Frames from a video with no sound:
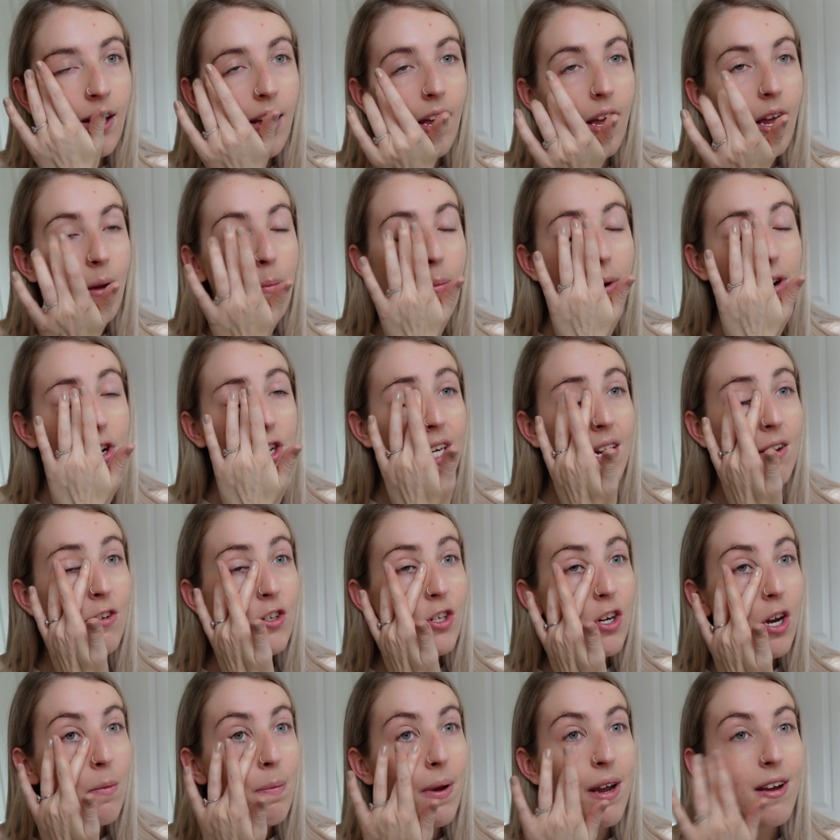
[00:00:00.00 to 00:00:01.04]
But it just
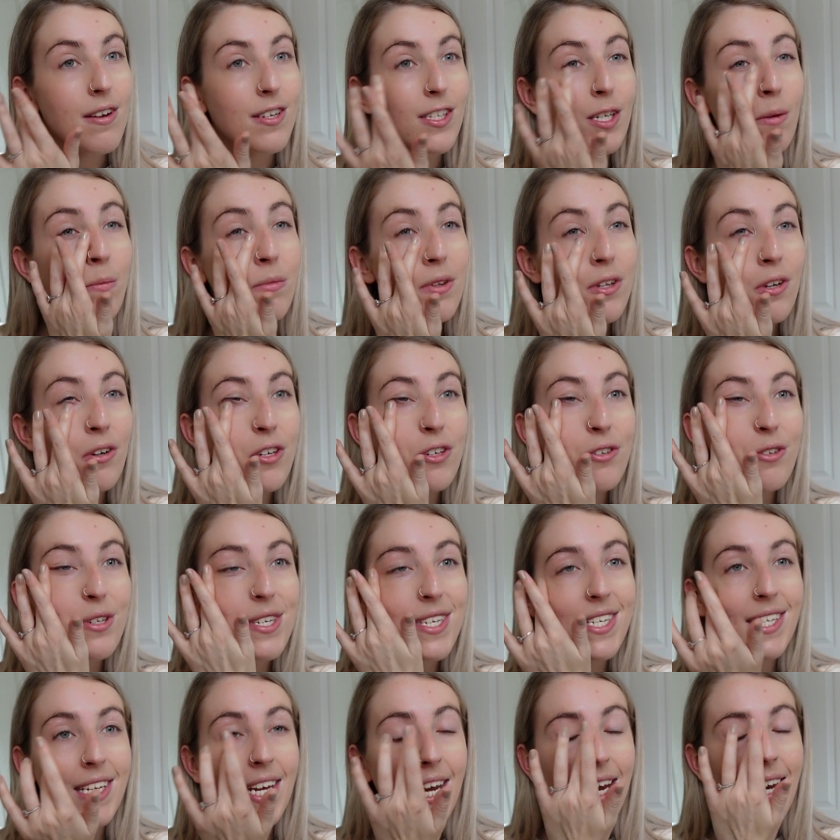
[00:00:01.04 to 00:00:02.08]
gives you a bit of something on your
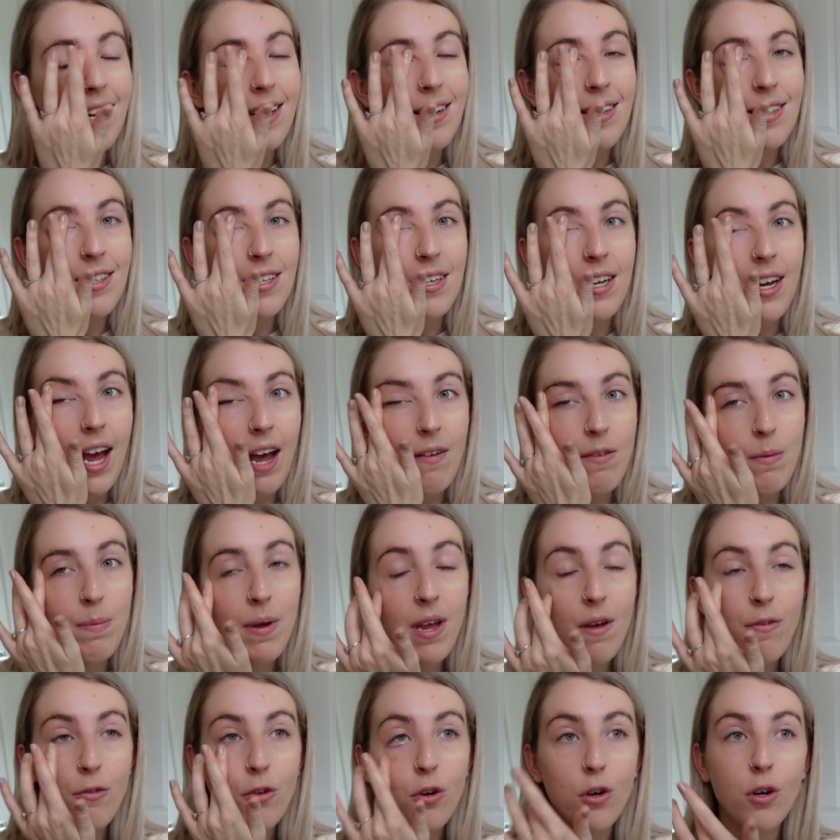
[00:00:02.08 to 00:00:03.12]
skin, so you have a
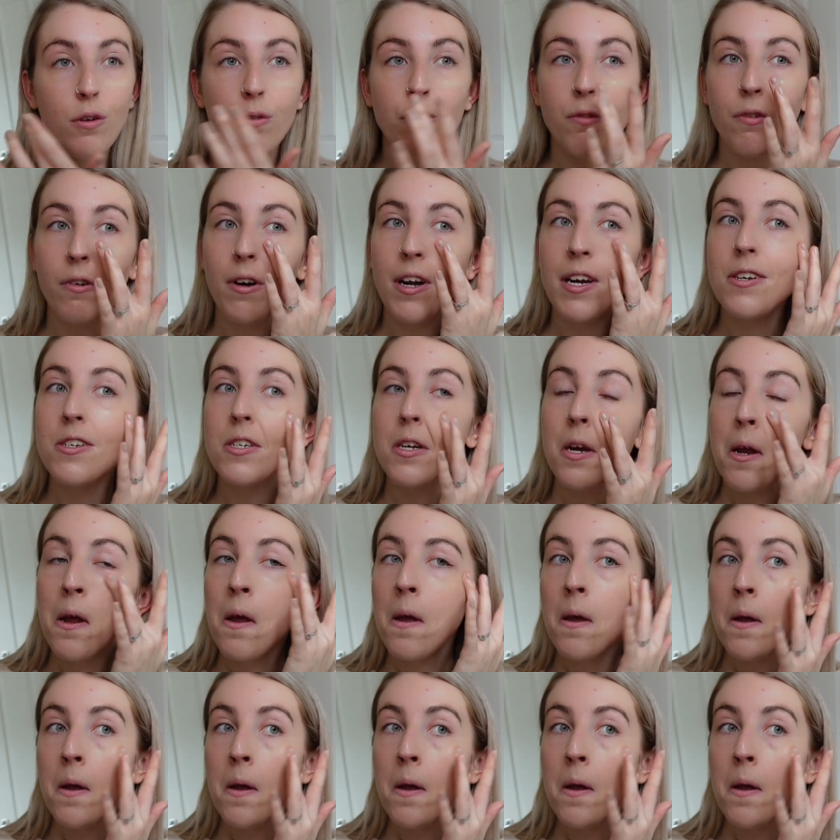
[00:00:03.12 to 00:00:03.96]
bit of coverage.